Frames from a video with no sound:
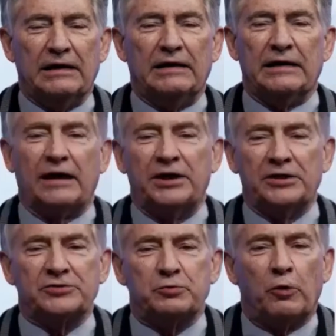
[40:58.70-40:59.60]
Now
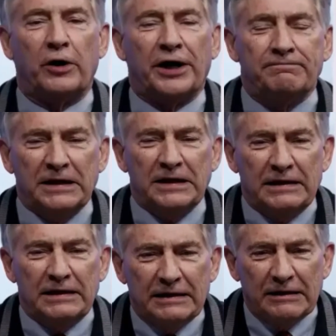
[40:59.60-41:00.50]
here's one.
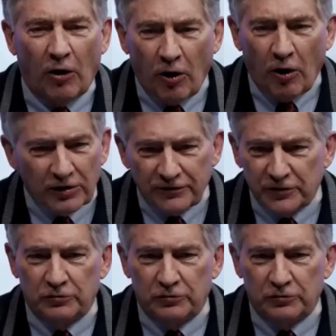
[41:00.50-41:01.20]
All of you